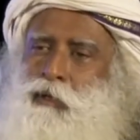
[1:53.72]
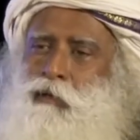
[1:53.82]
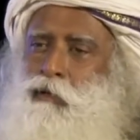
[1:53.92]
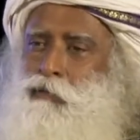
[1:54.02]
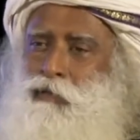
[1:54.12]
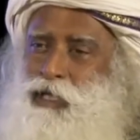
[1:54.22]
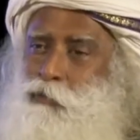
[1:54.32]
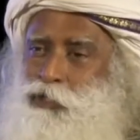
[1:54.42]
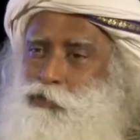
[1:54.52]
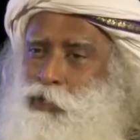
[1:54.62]
all your
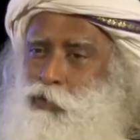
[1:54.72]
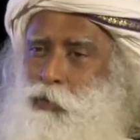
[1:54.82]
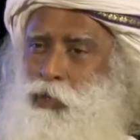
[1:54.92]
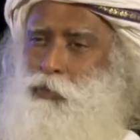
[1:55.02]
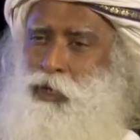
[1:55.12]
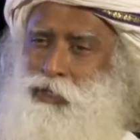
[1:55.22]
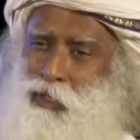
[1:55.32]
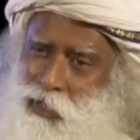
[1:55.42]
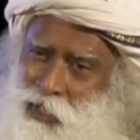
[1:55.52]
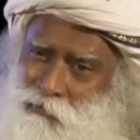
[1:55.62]
ailments will go away. What
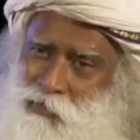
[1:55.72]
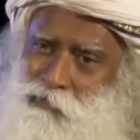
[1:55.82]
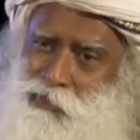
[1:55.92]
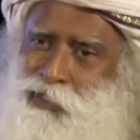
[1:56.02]
the hell were we